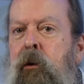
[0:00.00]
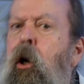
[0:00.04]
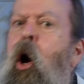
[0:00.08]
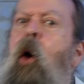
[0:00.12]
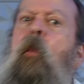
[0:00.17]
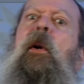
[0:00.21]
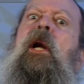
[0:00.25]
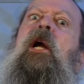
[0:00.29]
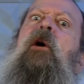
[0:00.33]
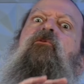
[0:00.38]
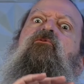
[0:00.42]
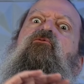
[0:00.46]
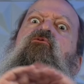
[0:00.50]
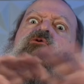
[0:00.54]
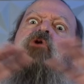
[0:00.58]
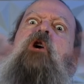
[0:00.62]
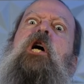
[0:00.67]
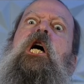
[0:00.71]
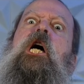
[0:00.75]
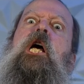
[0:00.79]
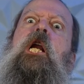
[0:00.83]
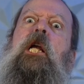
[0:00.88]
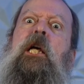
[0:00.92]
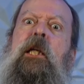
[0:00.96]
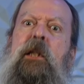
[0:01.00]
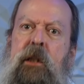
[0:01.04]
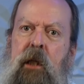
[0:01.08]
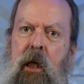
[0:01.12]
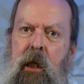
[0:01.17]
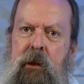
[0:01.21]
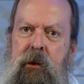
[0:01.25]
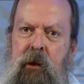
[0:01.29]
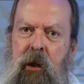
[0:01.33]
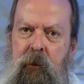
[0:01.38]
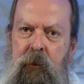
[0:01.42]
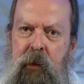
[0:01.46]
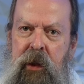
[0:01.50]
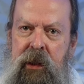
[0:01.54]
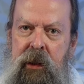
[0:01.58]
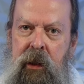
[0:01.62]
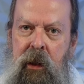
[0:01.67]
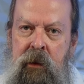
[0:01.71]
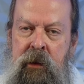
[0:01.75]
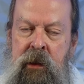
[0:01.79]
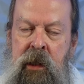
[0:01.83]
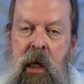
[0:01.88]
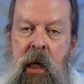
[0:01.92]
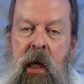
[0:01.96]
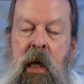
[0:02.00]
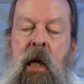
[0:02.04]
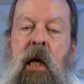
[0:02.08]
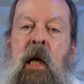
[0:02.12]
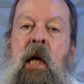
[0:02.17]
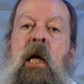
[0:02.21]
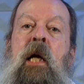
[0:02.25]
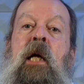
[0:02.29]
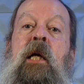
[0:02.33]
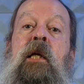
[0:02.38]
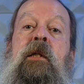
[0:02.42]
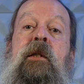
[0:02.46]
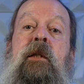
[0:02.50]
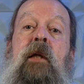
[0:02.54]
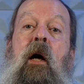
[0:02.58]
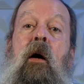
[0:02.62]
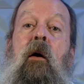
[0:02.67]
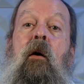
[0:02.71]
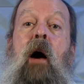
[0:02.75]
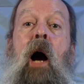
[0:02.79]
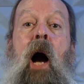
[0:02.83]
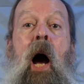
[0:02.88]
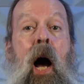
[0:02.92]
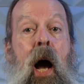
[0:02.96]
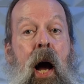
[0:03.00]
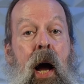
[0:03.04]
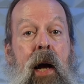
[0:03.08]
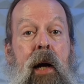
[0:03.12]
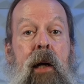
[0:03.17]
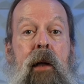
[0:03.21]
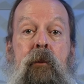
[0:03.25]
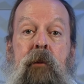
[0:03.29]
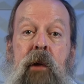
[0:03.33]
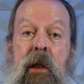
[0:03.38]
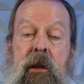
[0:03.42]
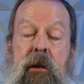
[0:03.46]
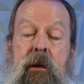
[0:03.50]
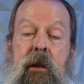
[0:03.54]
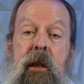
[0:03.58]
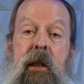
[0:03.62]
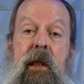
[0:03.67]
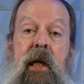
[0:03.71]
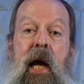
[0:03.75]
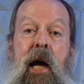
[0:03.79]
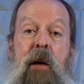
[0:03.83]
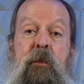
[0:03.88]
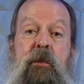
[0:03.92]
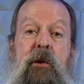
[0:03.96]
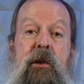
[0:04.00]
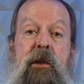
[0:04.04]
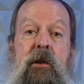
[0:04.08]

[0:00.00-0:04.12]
No, but it really sucked on Windows. So I went to the Apple